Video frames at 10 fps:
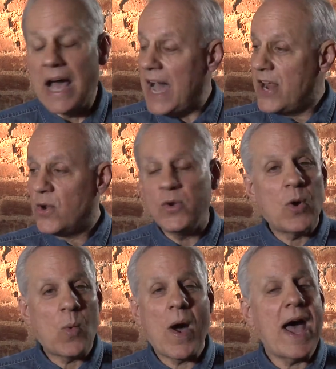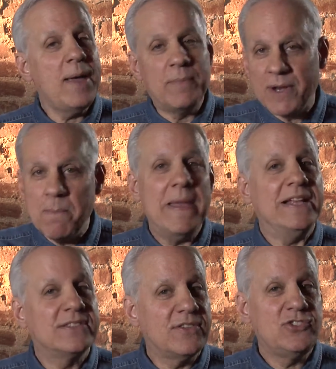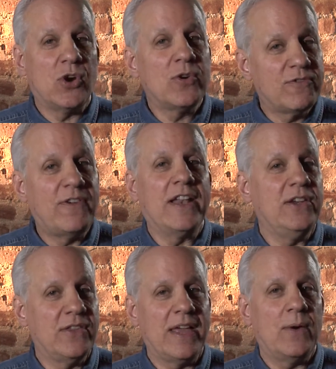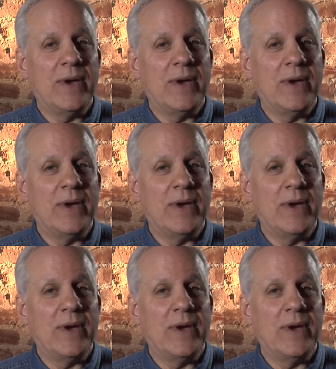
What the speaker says: I don't know why, but it makes the joke funnier that